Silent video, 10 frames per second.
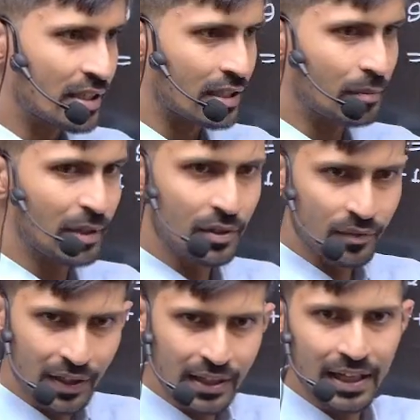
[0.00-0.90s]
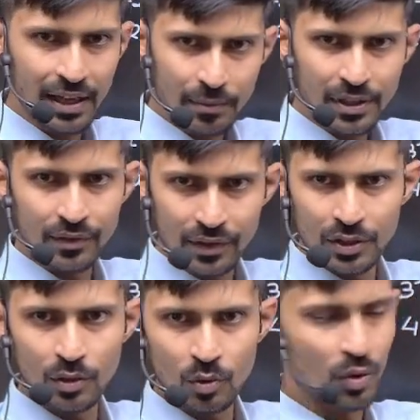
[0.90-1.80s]
But when I am giving you
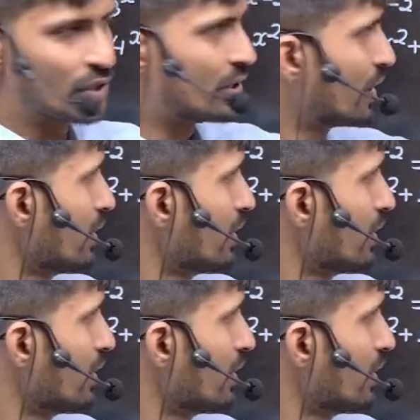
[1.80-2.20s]
question,